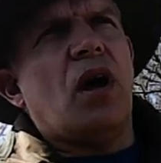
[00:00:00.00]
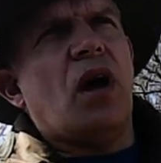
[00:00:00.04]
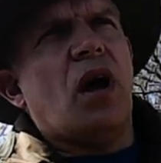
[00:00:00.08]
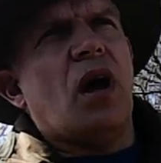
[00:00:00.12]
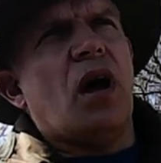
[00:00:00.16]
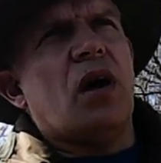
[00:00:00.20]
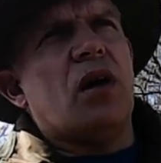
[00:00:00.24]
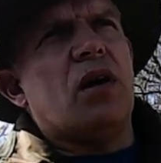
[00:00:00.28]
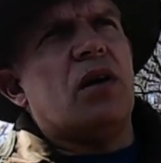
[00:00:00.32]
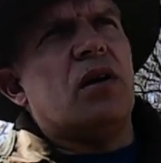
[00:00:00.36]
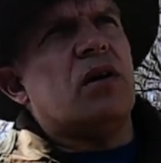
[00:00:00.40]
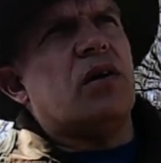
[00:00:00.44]

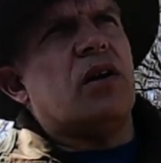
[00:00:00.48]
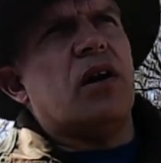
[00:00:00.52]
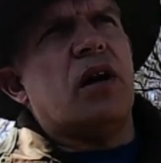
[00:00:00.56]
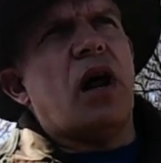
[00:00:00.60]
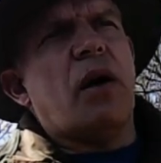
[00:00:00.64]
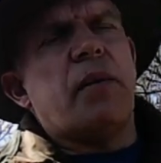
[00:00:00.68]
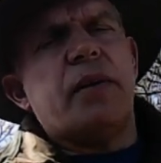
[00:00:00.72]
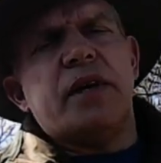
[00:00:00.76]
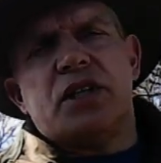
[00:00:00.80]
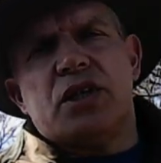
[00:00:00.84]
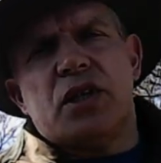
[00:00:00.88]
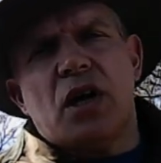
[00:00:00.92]
and the
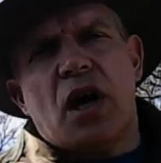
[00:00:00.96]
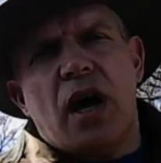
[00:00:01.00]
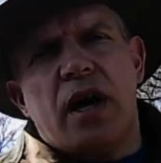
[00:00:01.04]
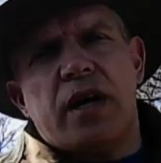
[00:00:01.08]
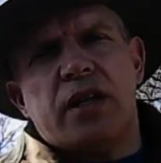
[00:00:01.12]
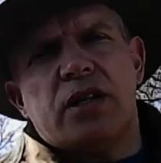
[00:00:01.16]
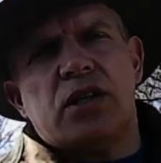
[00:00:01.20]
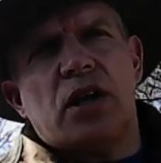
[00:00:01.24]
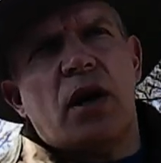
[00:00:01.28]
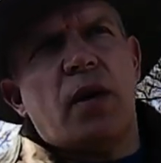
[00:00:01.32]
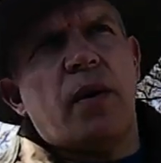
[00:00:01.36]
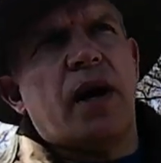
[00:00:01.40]
lowest
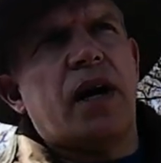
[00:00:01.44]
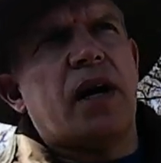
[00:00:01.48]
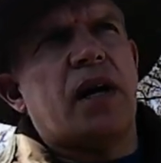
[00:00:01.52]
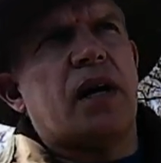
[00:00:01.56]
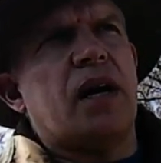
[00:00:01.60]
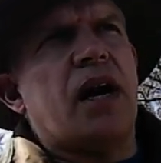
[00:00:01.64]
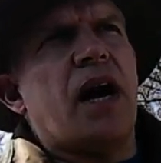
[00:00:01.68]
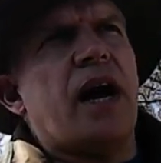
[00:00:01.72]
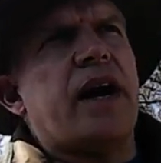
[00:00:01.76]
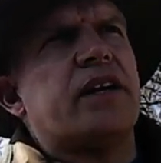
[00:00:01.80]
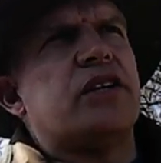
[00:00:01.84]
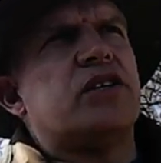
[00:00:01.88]
ISO I
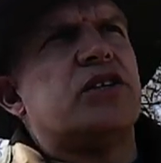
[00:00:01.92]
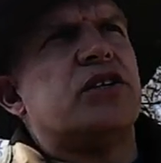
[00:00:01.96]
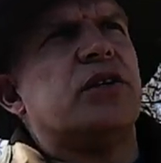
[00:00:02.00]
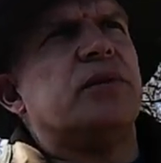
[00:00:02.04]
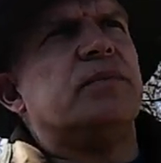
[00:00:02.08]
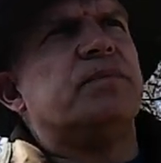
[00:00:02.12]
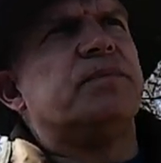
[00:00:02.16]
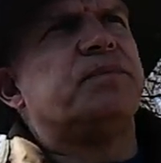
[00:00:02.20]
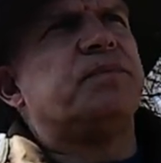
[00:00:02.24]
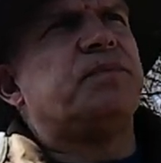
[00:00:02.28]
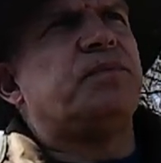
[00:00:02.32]
could get to,